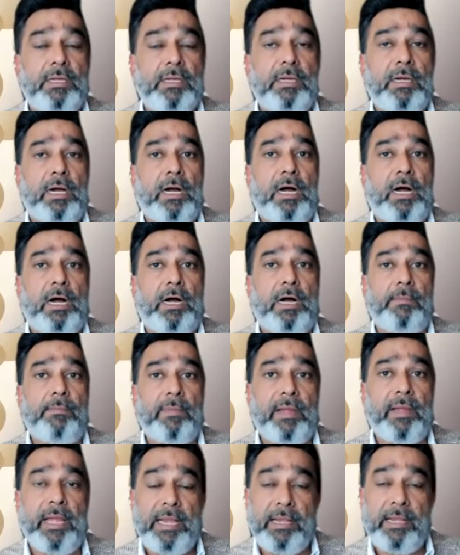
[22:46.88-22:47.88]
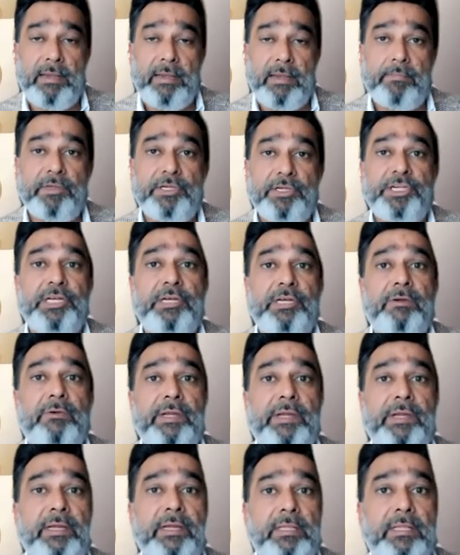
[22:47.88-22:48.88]
and
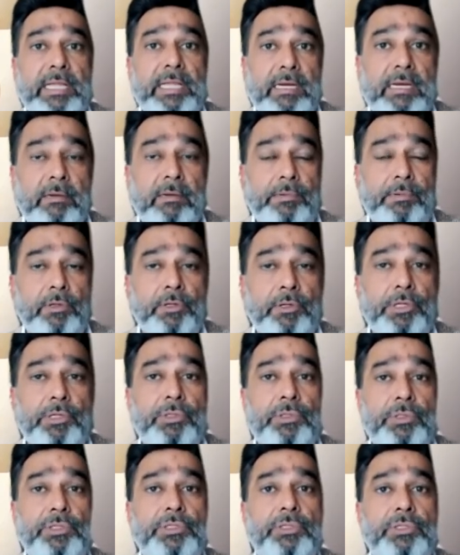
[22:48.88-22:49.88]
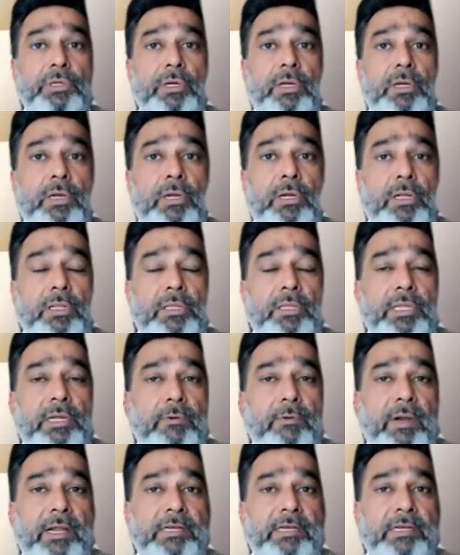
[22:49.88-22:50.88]
machinery that will produce the
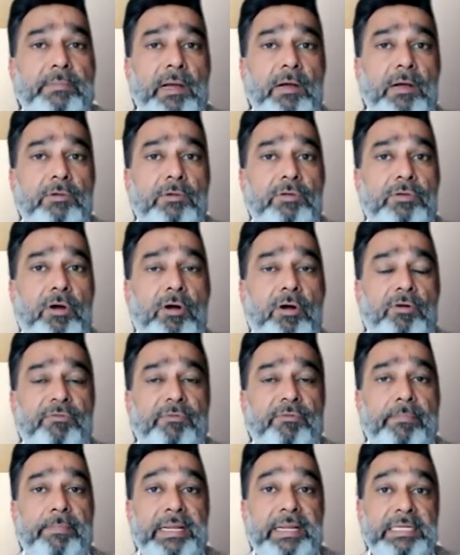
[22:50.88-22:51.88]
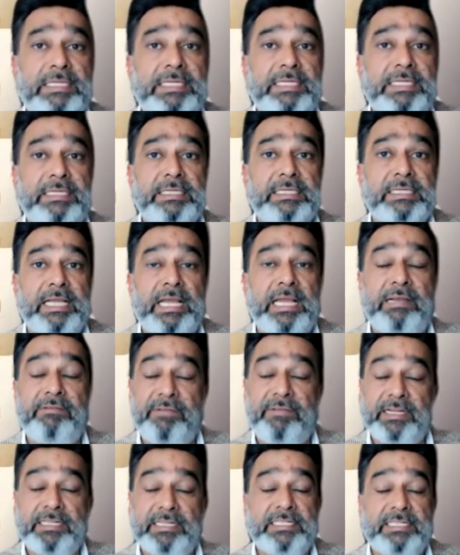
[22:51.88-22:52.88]
right amount of medicines and
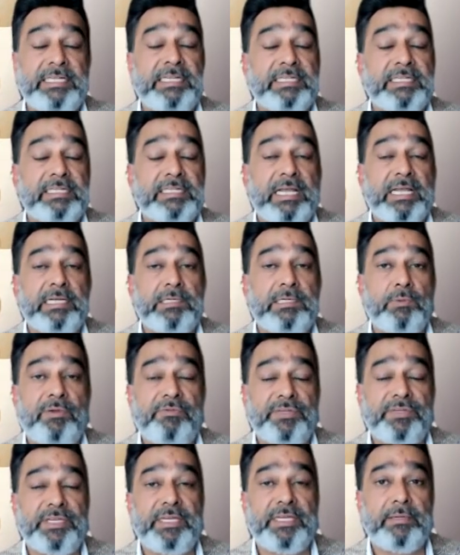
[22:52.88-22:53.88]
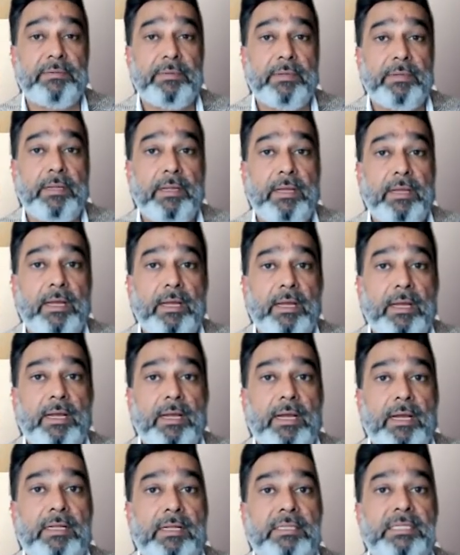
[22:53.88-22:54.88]
vaccines, as we've seen.
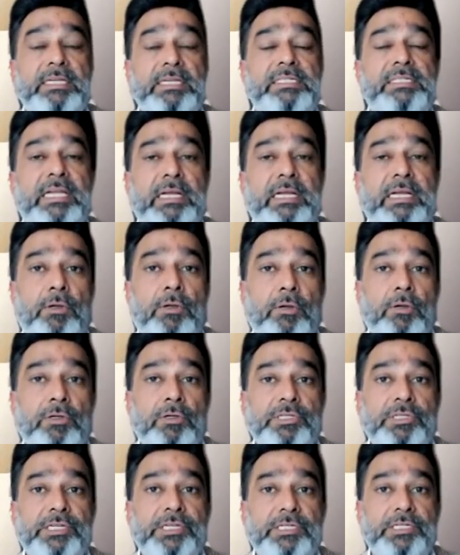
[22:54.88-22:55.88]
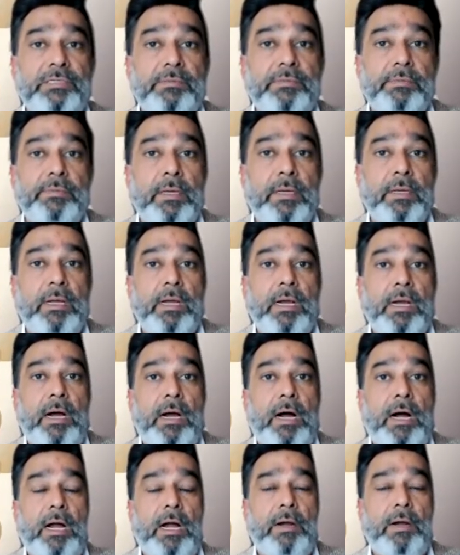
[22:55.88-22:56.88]
These technologies
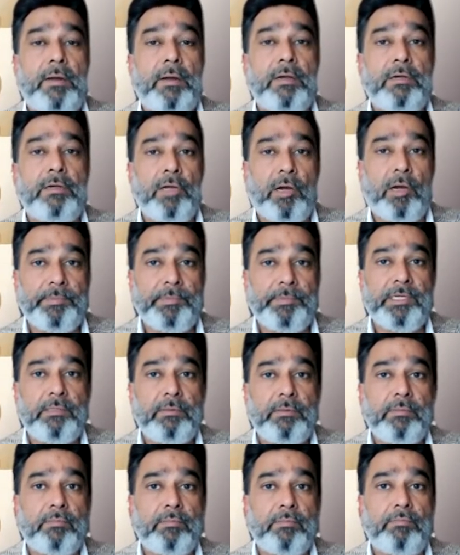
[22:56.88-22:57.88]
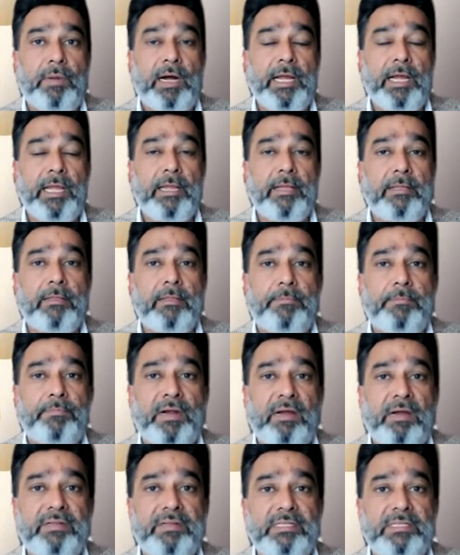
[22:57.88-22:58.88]
are adopted by the
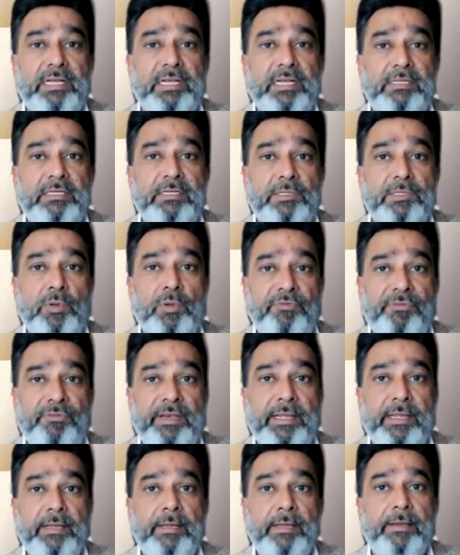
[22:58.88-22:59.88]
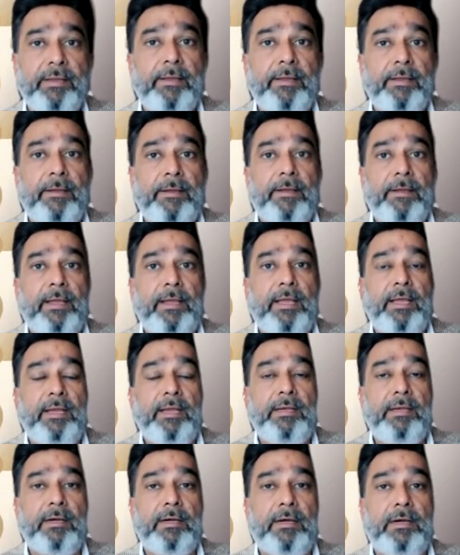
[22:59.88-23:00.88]
private sector swiftly,
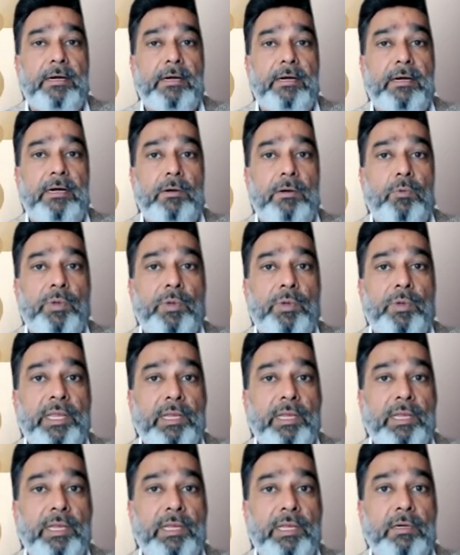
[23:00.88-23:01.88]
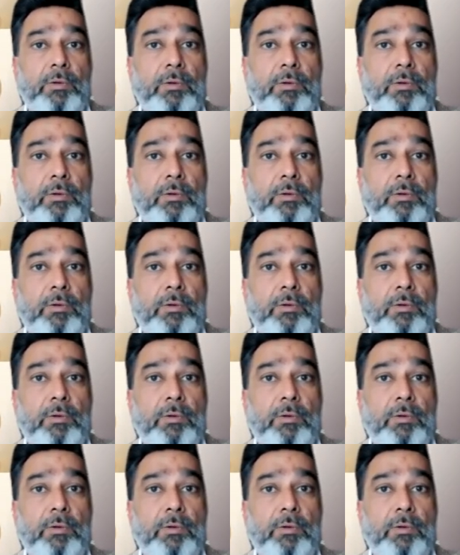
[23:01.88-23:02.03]
and we